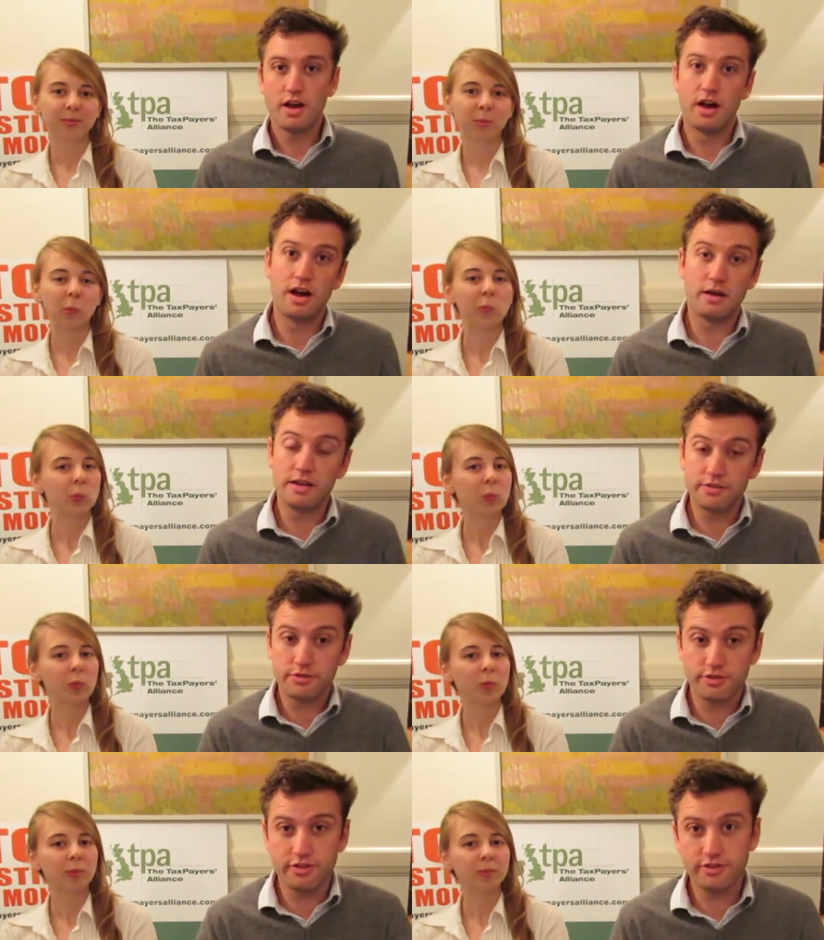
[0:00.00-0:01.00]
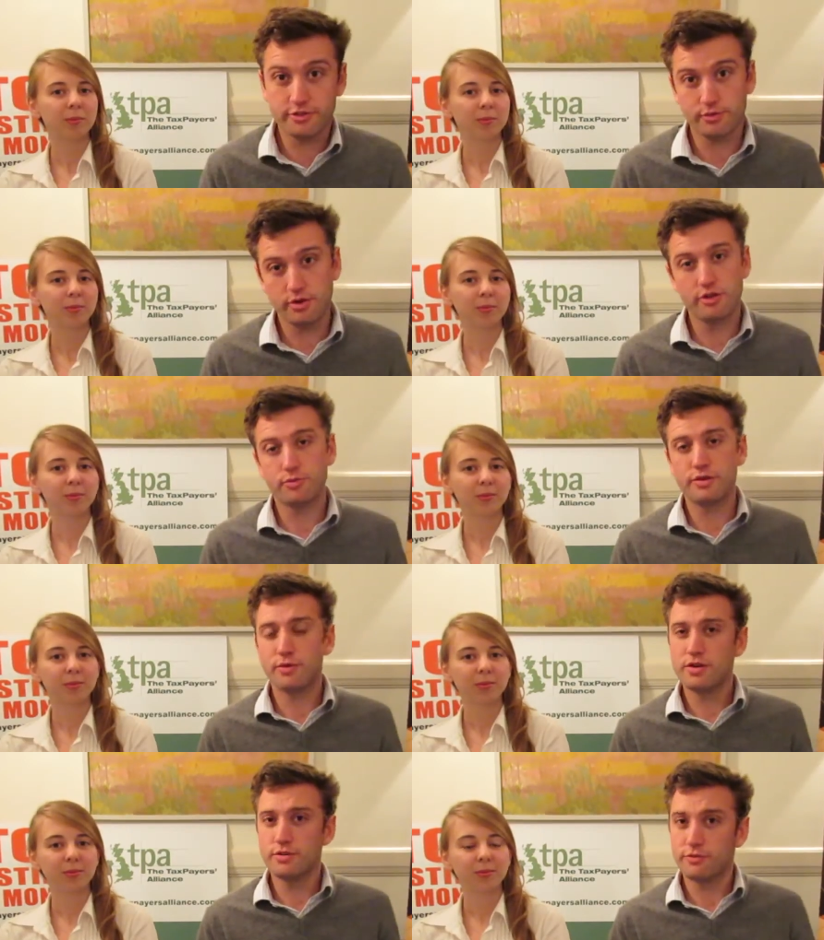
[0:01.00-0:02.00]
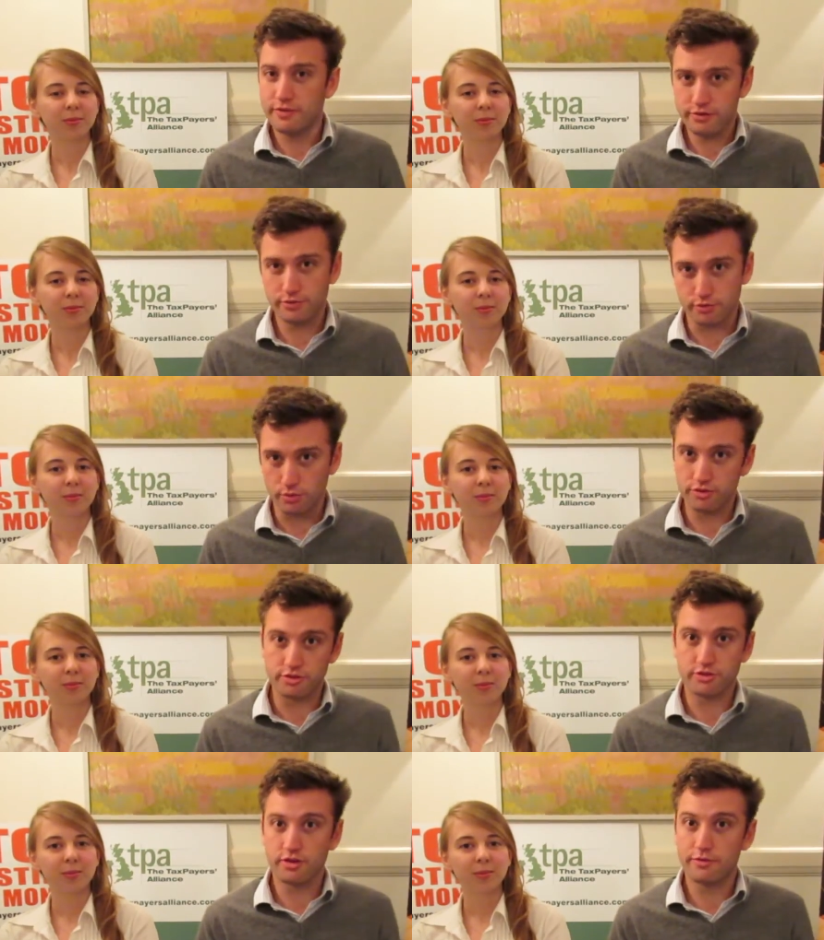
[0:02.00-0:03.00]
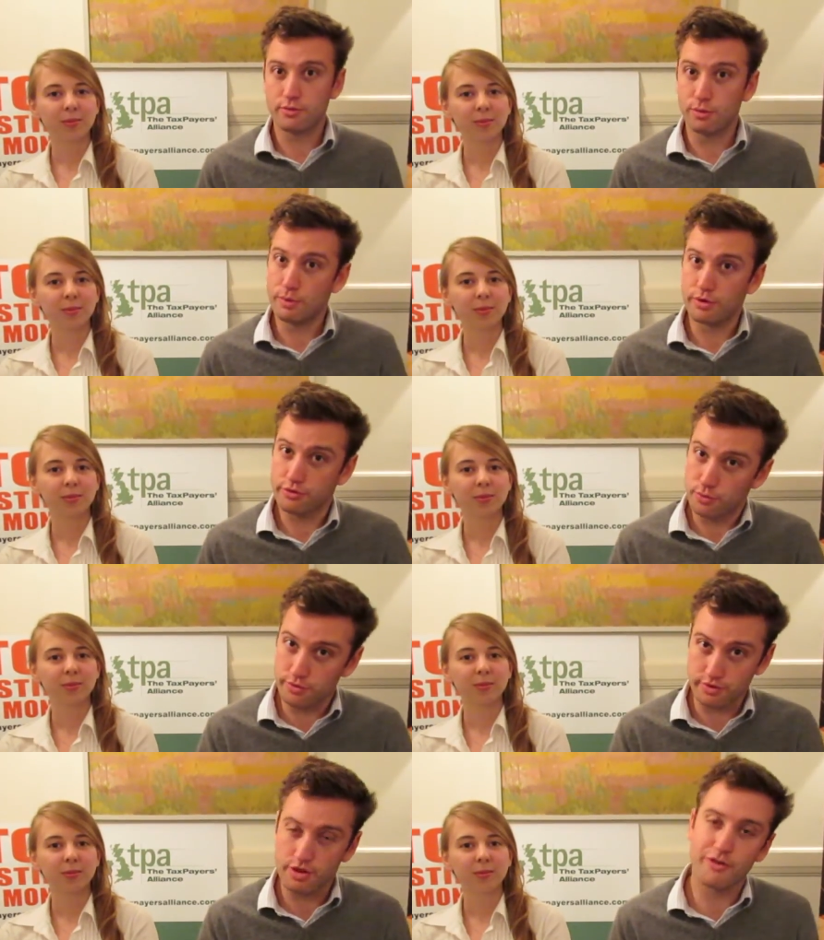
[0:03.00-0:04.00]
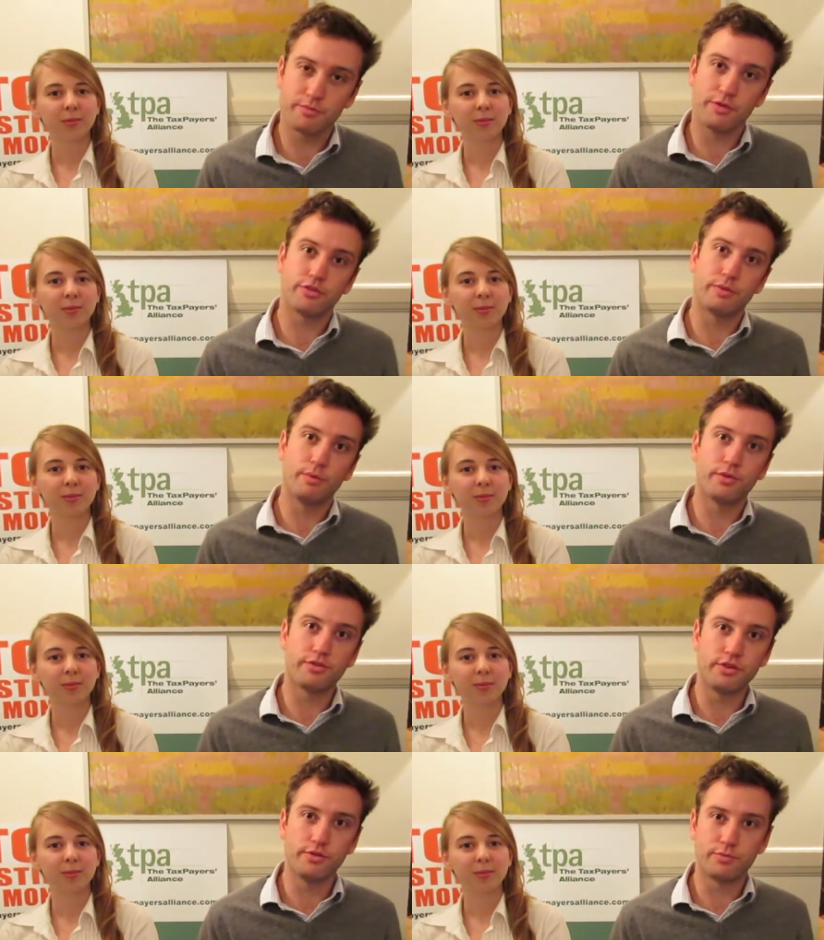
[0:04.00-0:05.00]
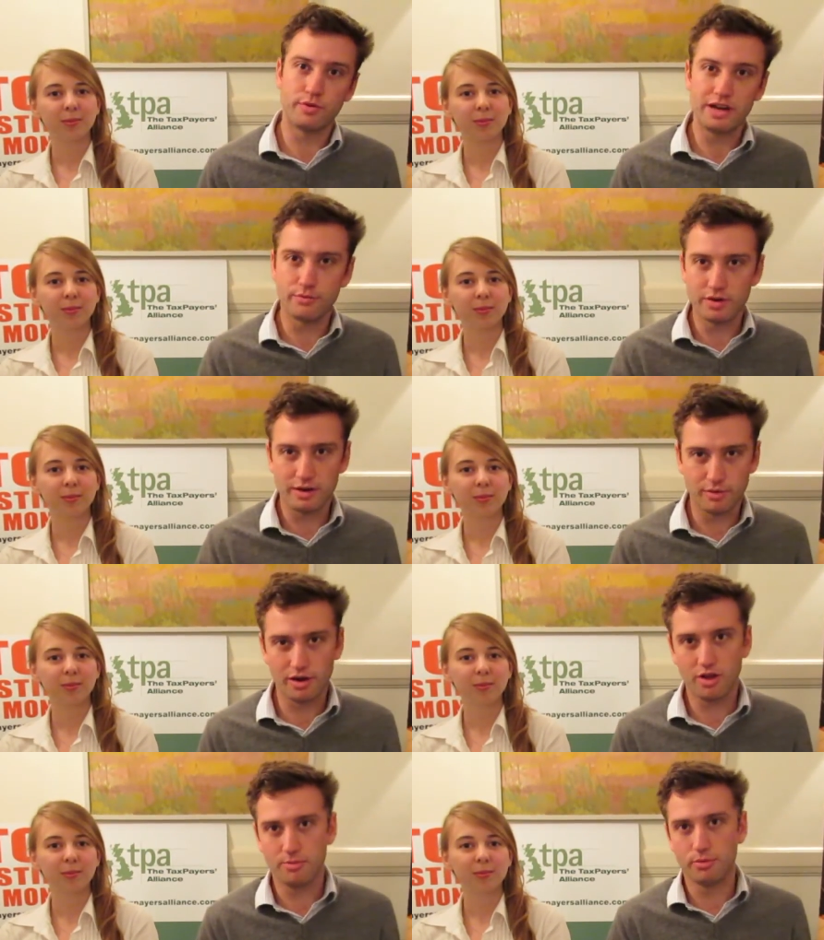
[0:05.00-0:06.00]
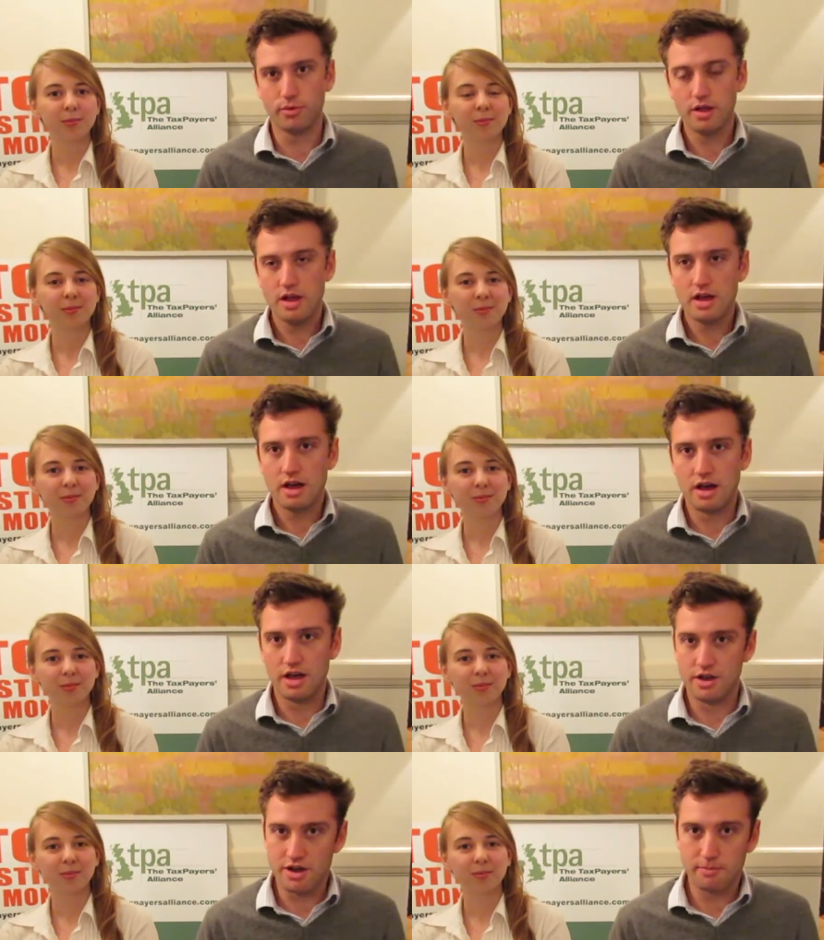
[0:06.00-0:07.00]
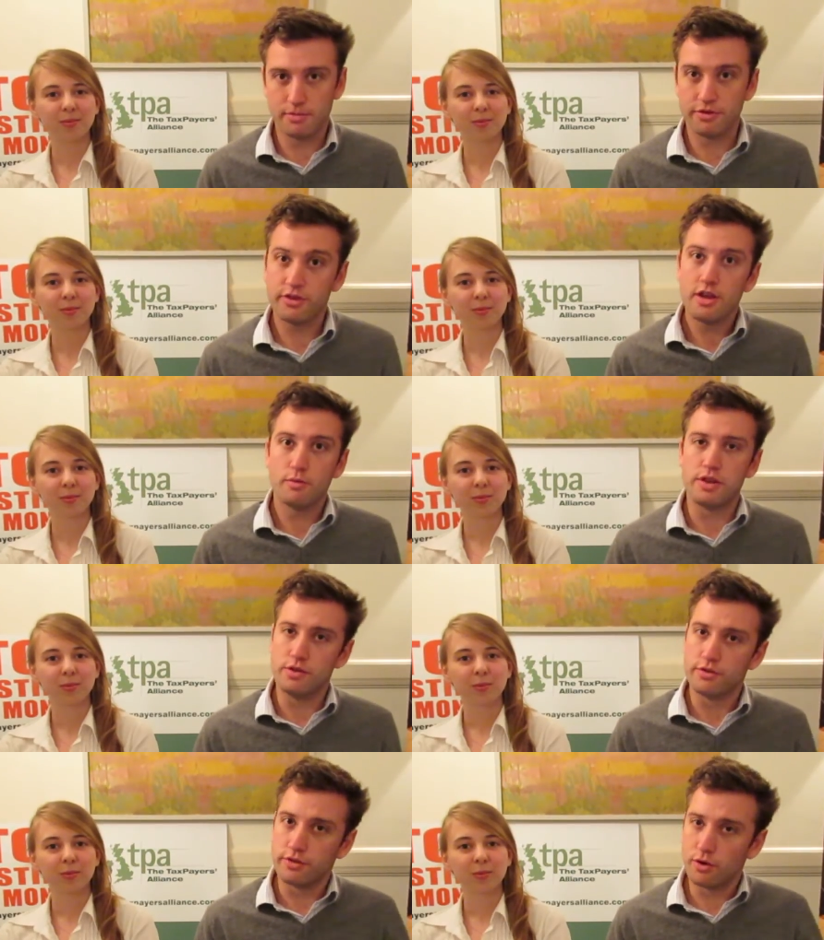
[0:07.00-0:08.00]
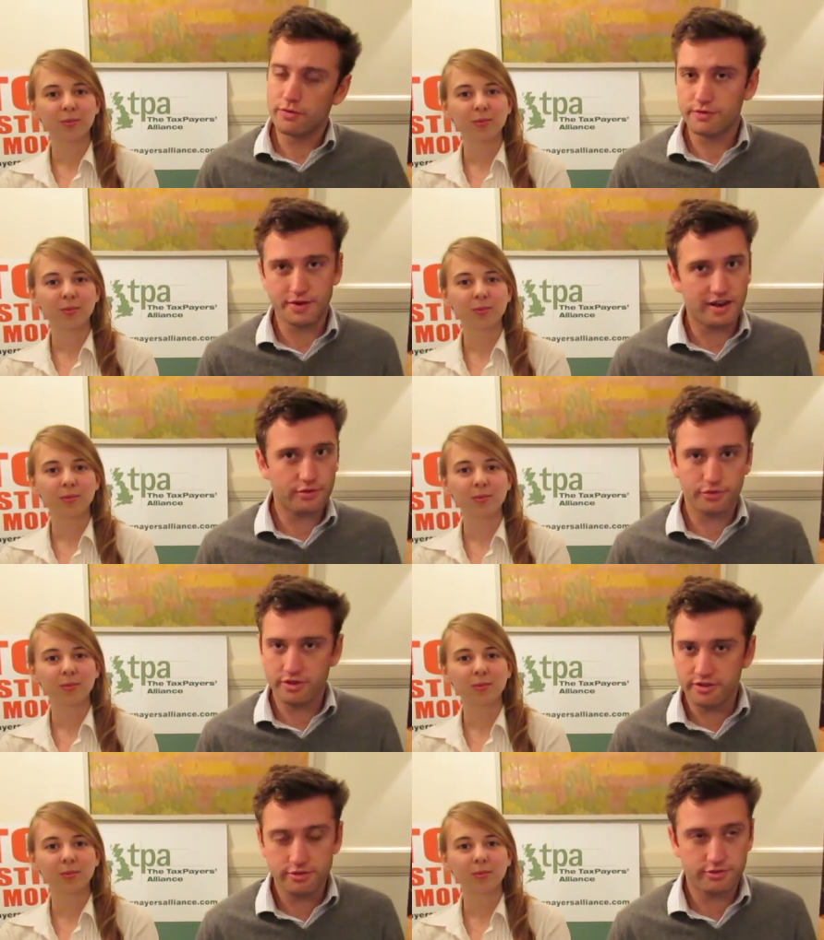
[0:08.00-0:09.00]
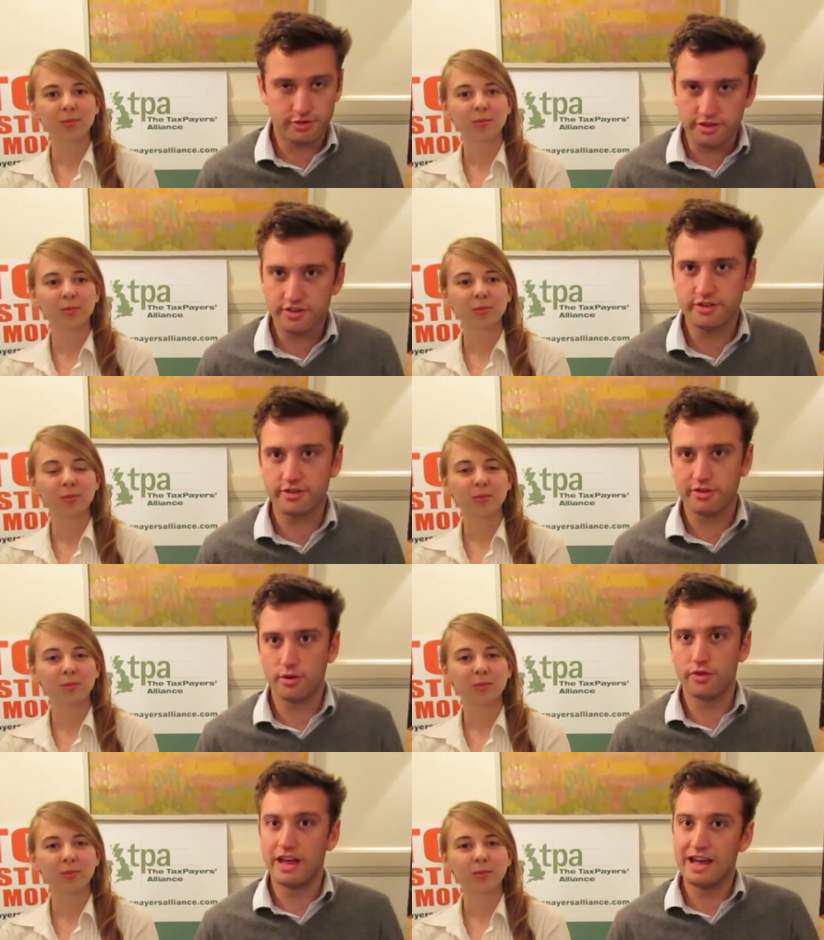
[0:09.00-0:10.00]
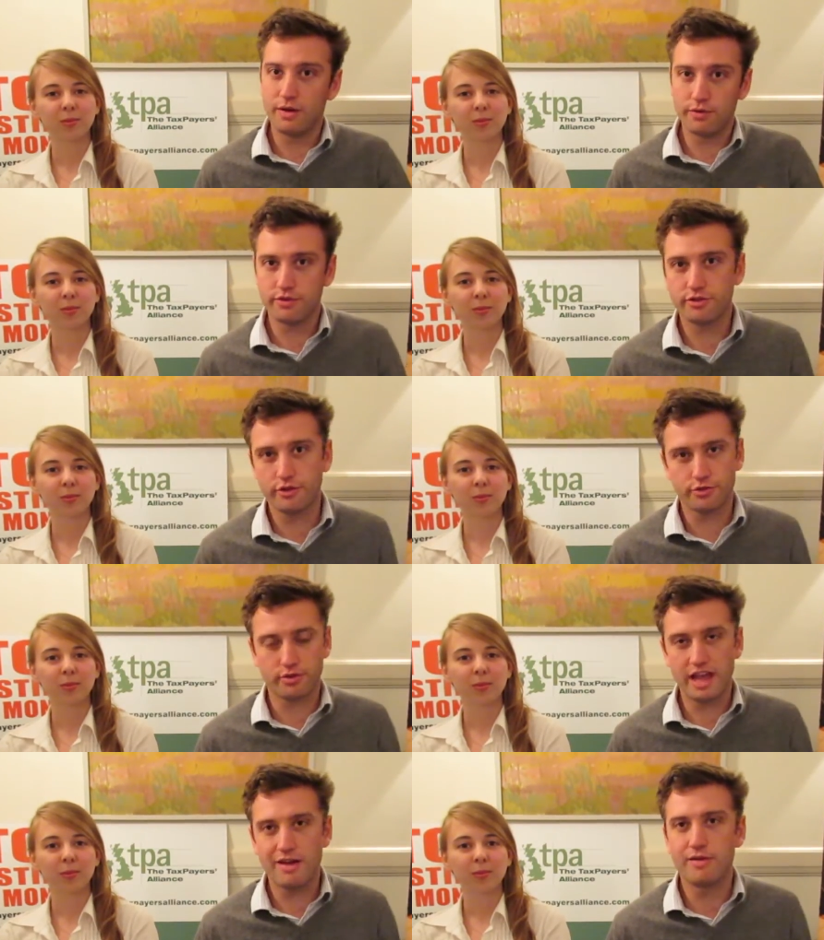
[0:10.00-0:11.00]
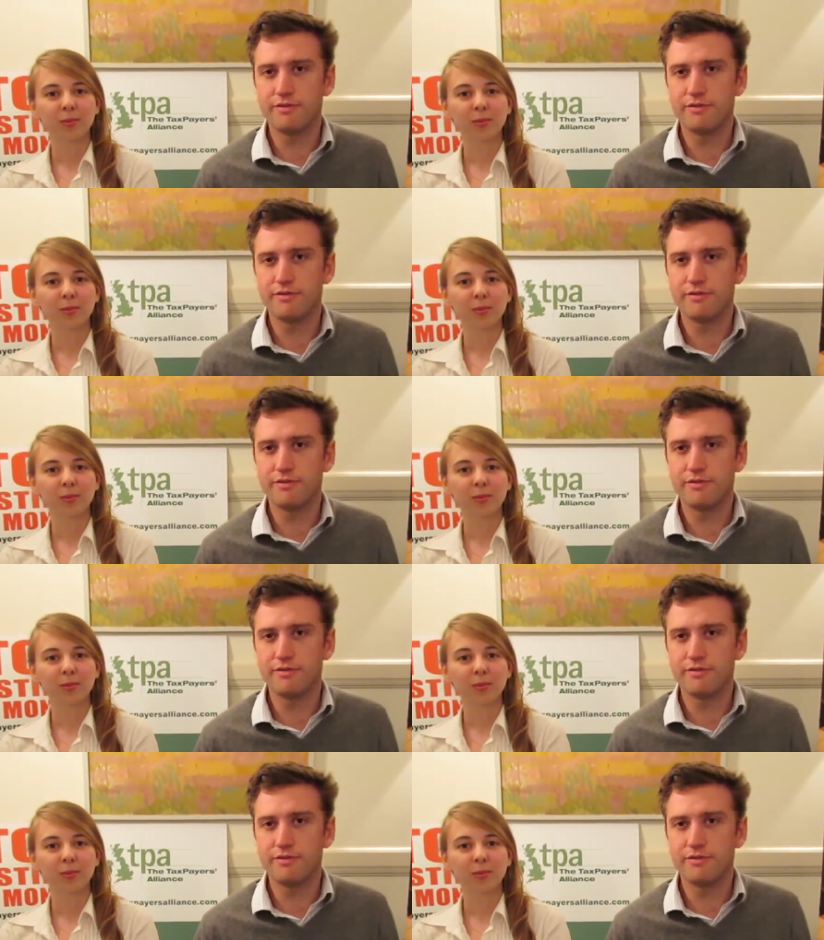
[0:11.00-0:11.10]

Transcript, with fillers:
Speaker 1: Uh, in statistical notes, we try and use official sources because after all, we want to talk to the government, so we want to use really, really reliable uh, numbers. We use the Office for National Statistics a lot, the Health and Social Care